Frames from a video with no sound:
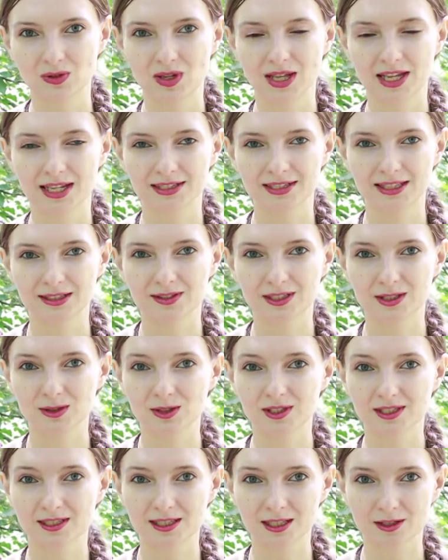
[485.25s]
and even
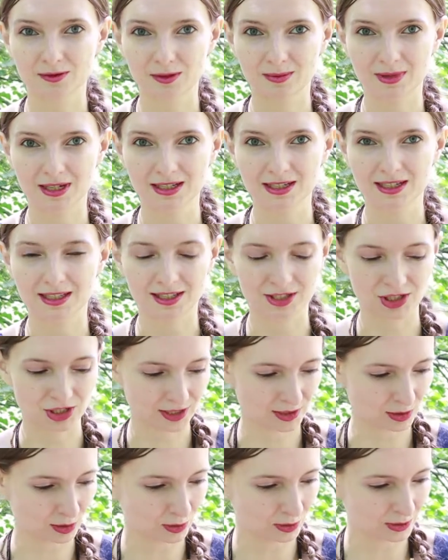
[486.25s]
Goddess Sarvamangala,
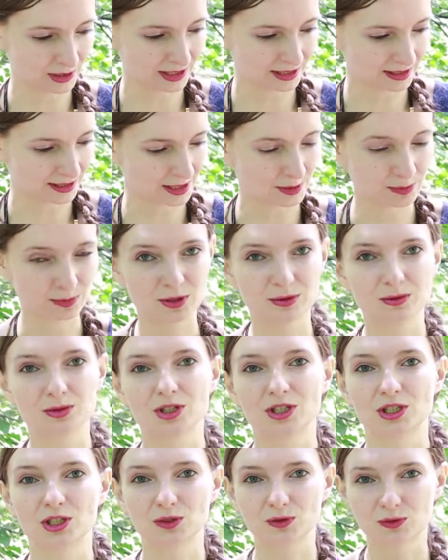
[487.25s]
she's holding this
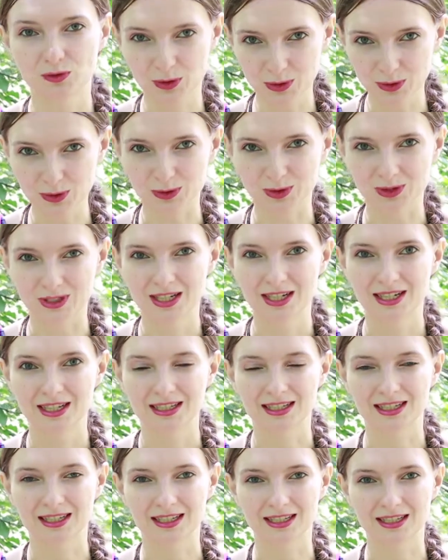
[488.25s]
pomegranate fruit
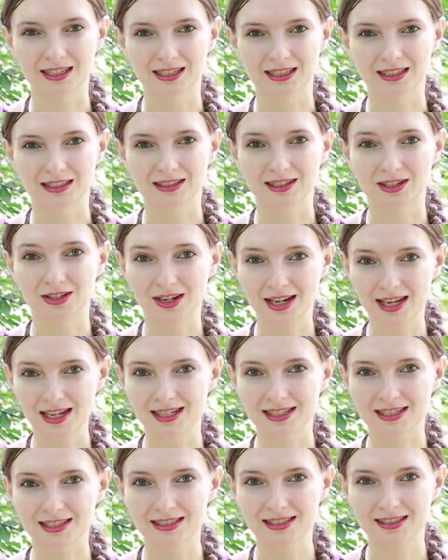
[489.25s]
in her
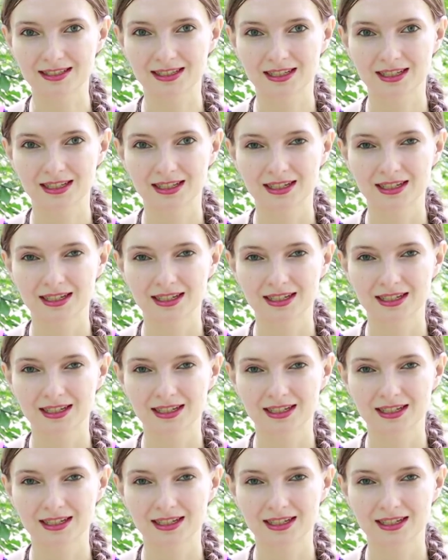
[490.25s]
hands.